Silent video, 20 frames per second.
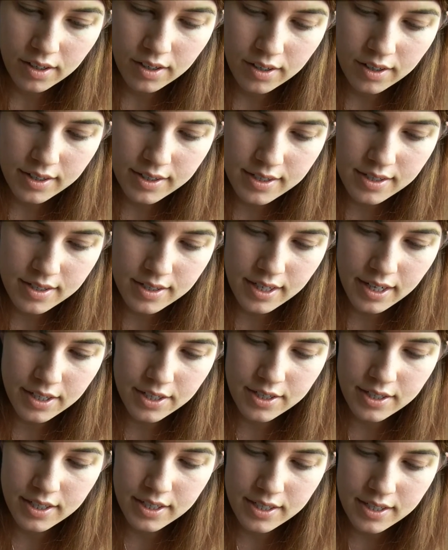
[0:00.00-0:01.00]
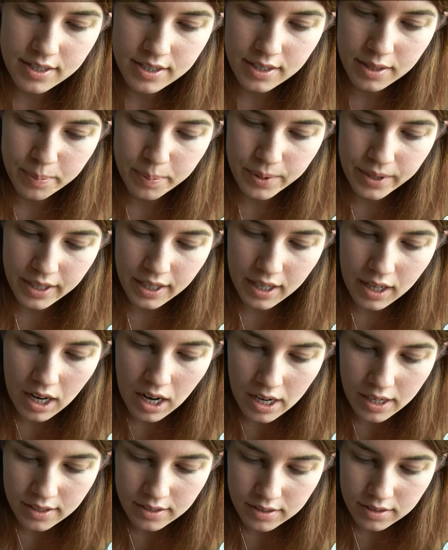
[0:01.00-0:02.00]
This is actually still pretty
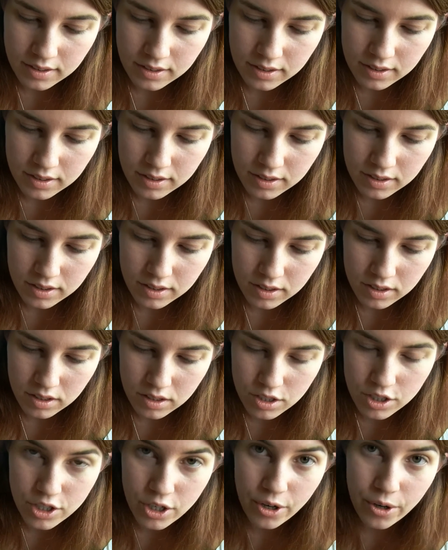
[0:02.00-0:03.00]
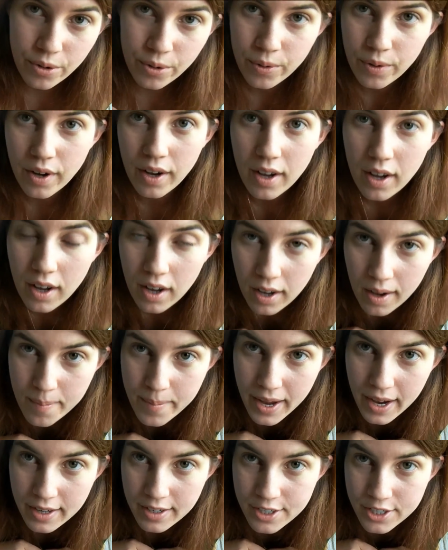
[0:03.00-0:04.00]
hot. So I'm
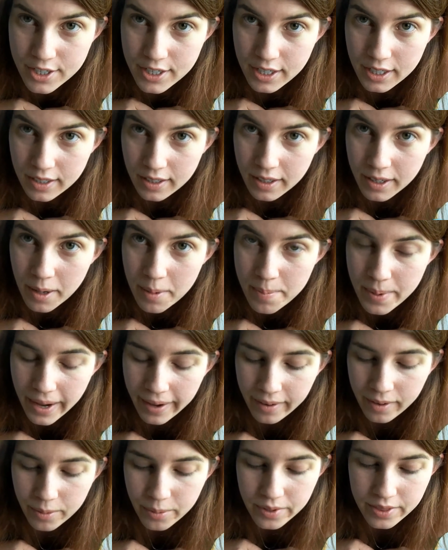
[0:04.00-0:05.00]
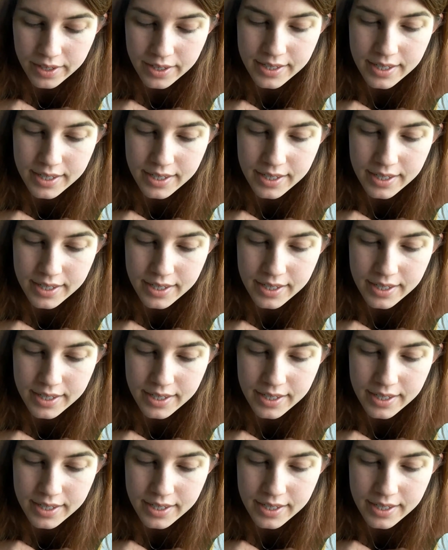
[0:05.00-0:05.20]
actually going to come back when the